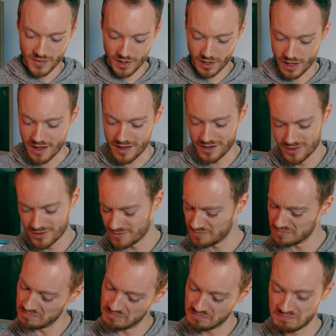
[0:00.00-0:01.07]

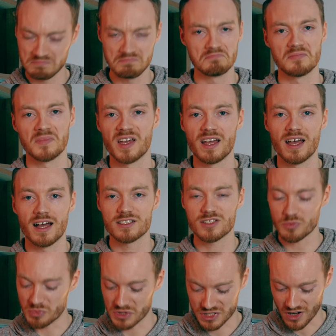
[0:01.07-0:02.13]
It's
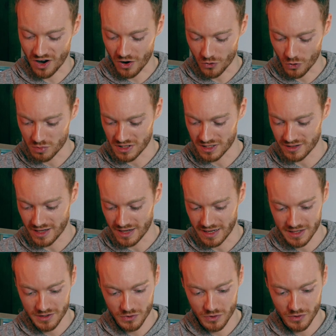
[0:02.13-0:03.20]
a bizarre opening line.
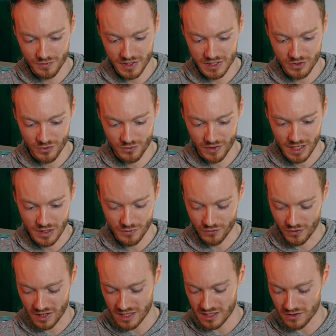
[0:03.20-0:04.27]
I don't know if I should find it
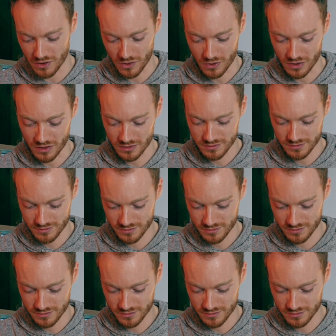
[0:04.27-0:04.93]
funny or